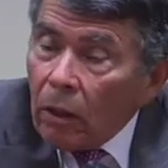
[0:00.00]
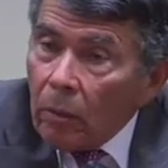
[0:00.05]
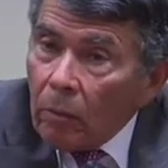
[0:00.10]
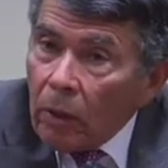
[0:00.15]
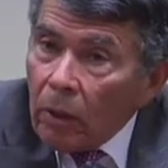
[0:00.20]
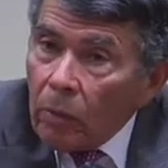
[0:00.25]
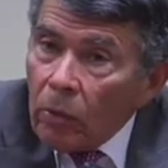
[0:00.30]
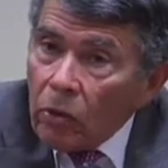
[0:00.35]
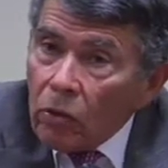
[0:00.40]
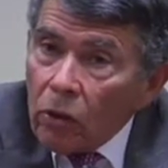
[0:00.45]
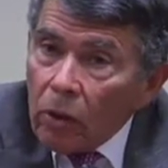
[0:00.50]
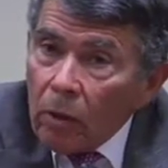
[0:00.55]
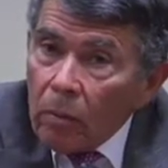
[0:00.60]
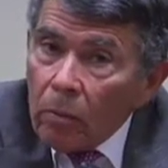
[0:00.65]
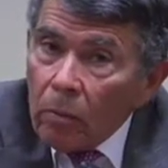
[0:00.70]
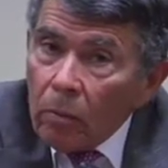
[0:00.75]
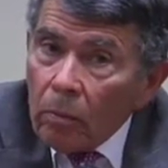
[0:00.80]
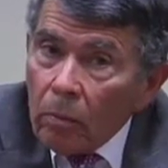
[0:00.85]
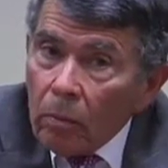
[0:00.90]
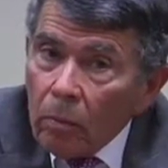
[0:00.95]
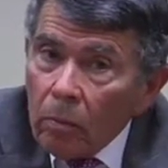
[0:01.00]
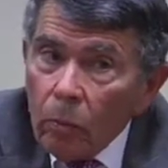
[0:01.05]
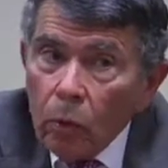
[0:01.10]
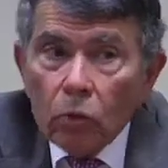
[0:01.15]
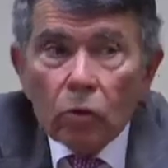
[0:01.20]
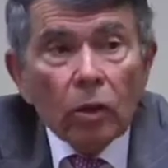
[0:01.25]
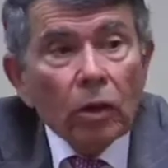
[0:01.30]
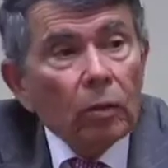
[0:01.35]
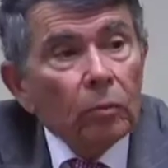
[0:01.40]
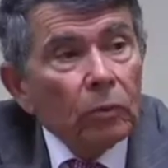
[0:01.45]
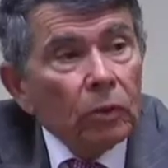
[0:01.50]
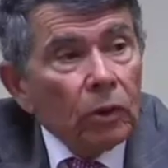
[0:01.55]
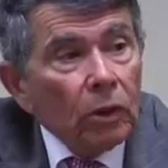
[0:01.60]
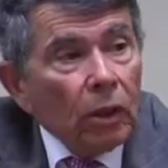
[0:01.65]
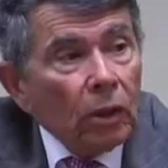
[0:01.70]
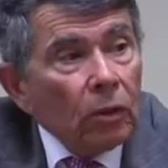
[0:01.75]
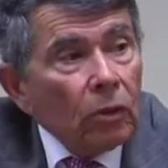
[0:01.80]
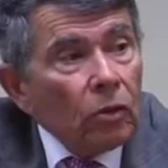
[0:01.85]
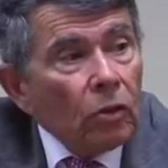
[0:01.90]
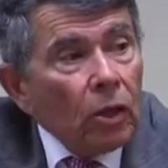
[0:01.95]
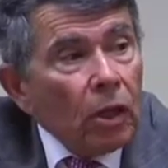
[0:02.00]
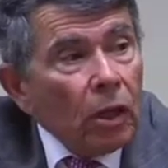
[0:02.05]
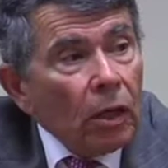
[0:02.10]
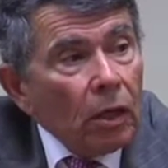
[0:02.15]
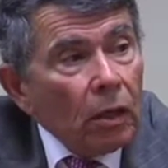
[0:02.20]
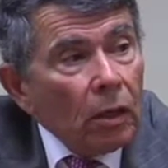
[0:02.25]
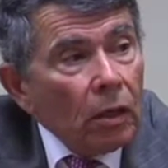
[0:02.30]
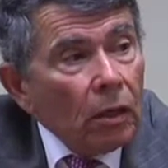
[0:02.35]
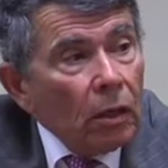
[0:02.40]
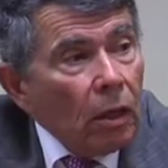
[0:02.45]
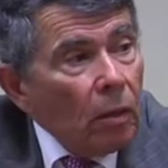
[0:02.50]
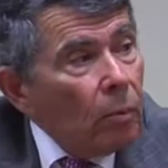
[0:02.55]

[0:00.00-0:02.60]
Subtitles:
maybe some Muslims in understanding